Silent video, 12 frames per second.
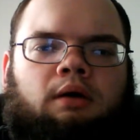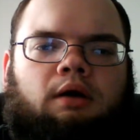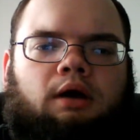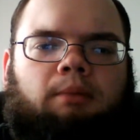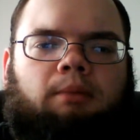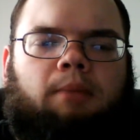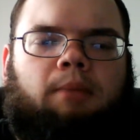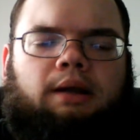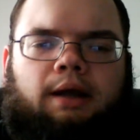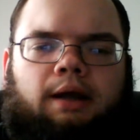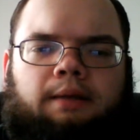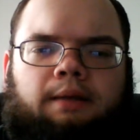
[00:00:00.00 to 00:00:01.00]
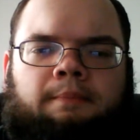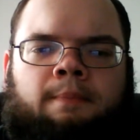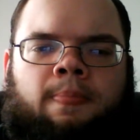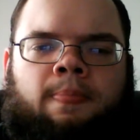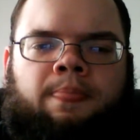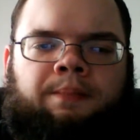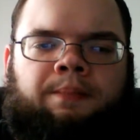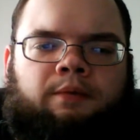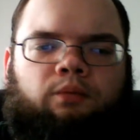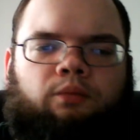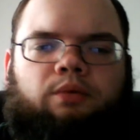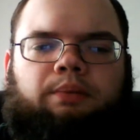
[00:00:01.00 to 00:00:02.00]
Monday,
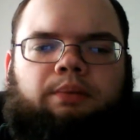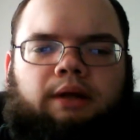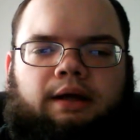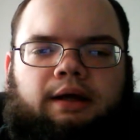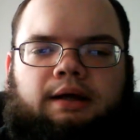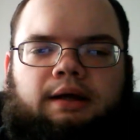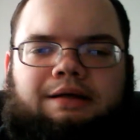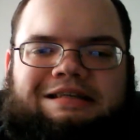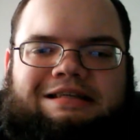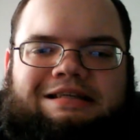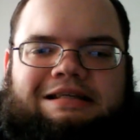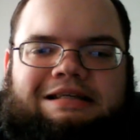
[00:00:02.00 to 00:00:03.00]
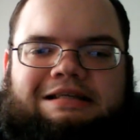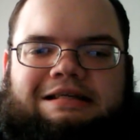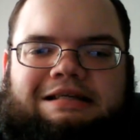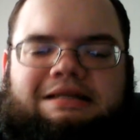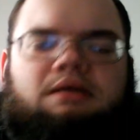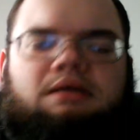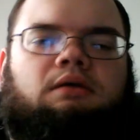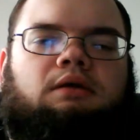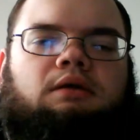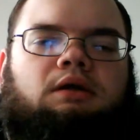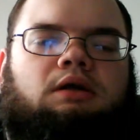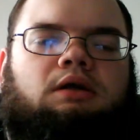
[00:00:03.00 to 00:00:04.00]
we played D&D
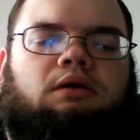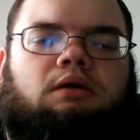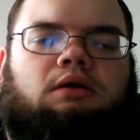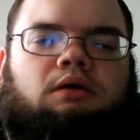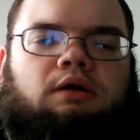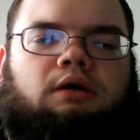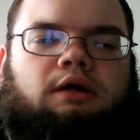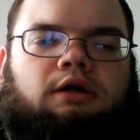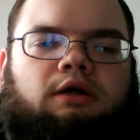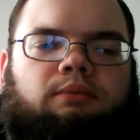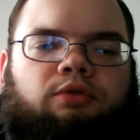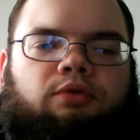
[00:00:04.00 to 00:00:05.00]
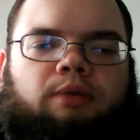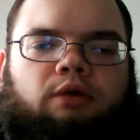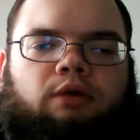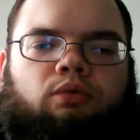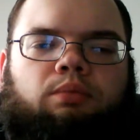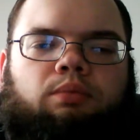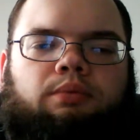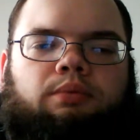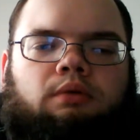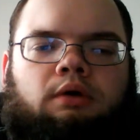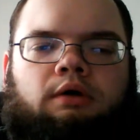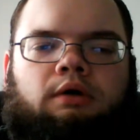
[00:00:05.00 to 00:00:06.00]
here with my group.
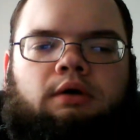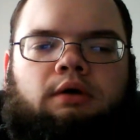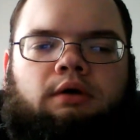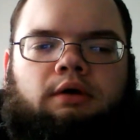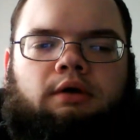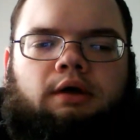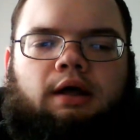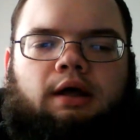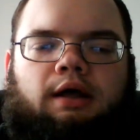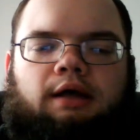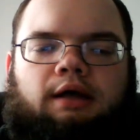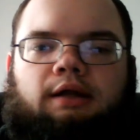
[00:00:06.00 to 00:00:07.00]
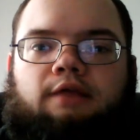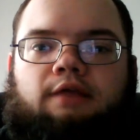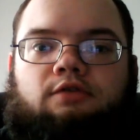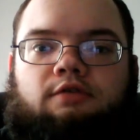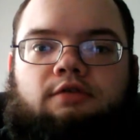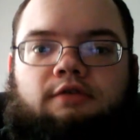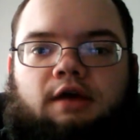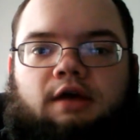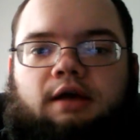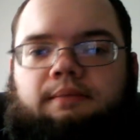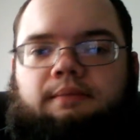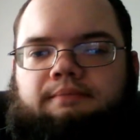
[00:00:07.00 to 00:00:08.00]
And let's just
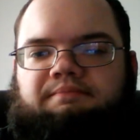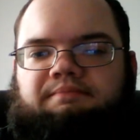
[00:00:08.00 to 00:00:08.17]
say,